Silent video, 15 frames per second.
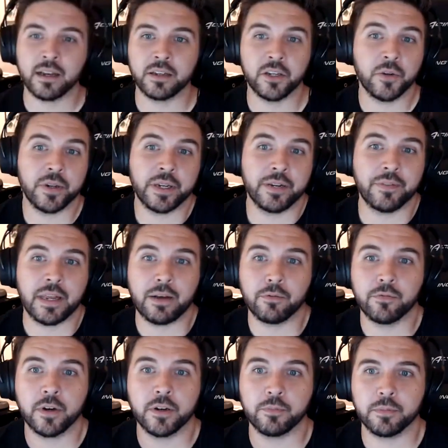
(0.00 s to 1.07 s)
you didn't even have
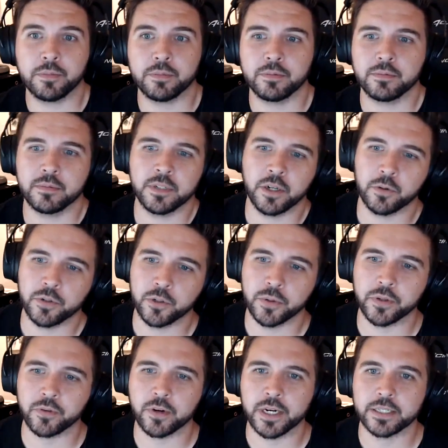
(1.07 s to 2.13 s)
fun, doing
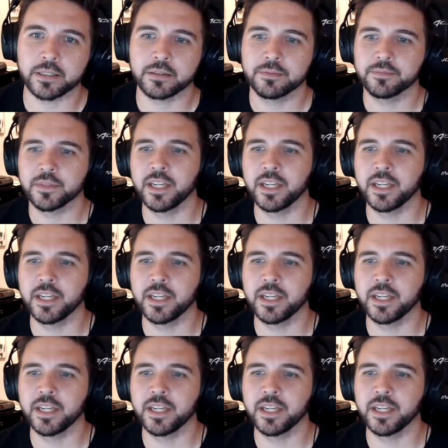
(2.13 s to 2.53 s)
the race.